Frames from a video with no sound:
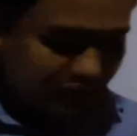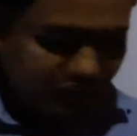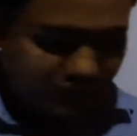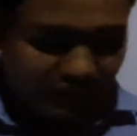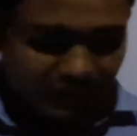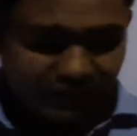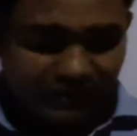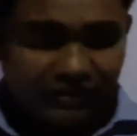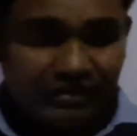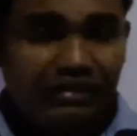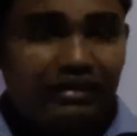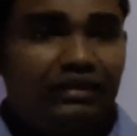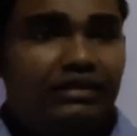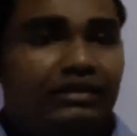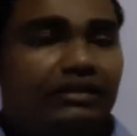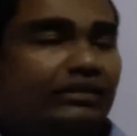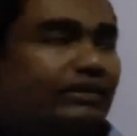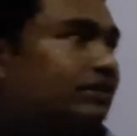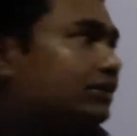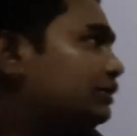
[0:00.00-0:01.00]

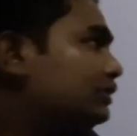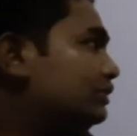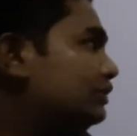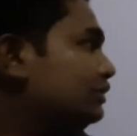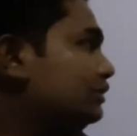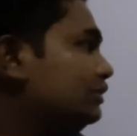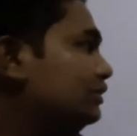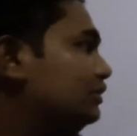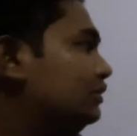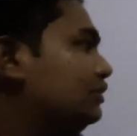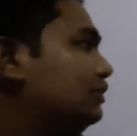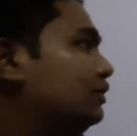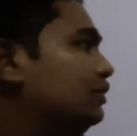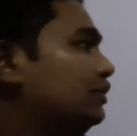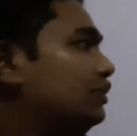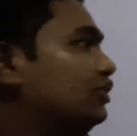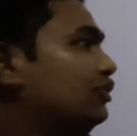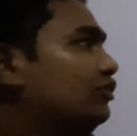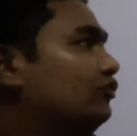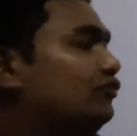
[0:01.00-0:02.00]
circle.
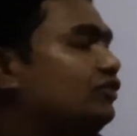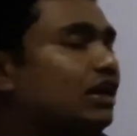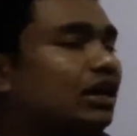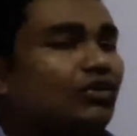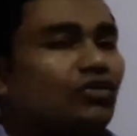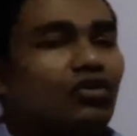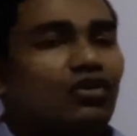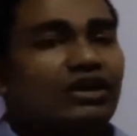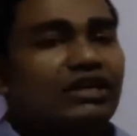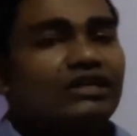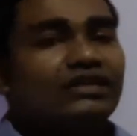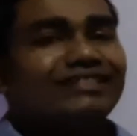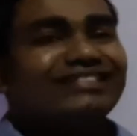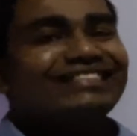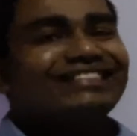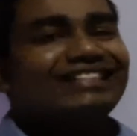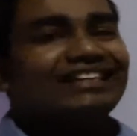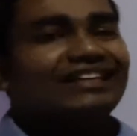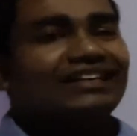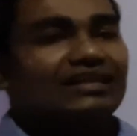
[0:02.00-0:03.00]
We are calling
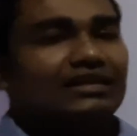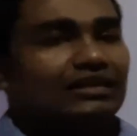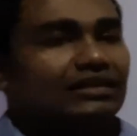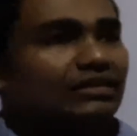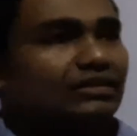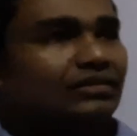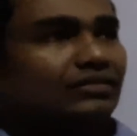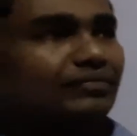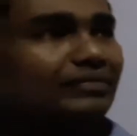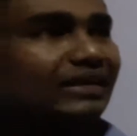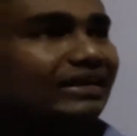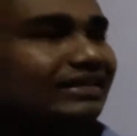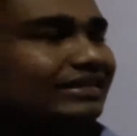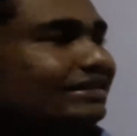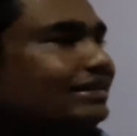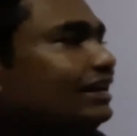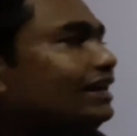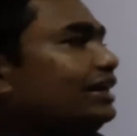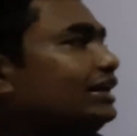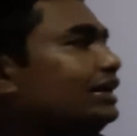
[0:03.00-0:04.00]
circle. Like a
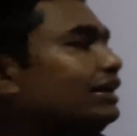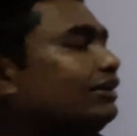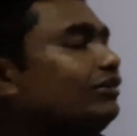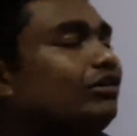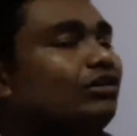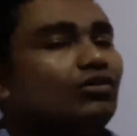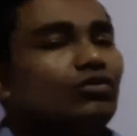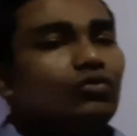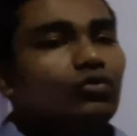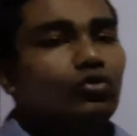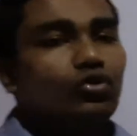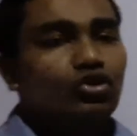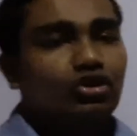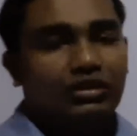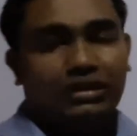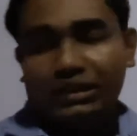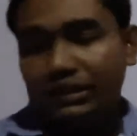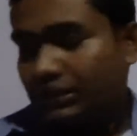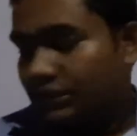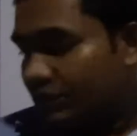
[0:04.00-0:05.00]
single kira
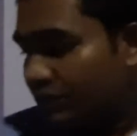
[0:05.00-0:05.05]
turtha.